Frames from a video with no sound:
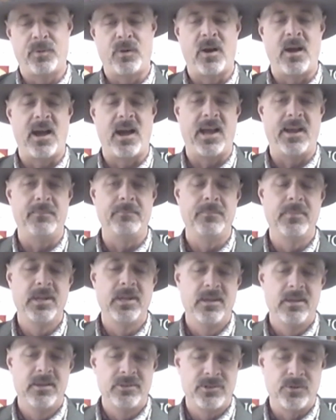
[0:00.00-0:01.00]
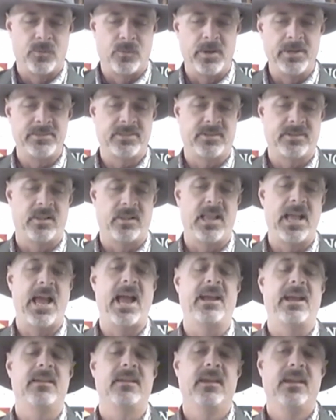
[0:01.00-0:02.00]
prime, choice,
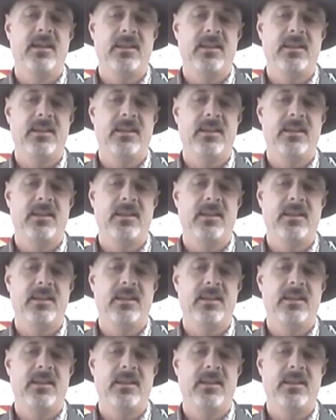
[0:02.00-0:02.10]
select.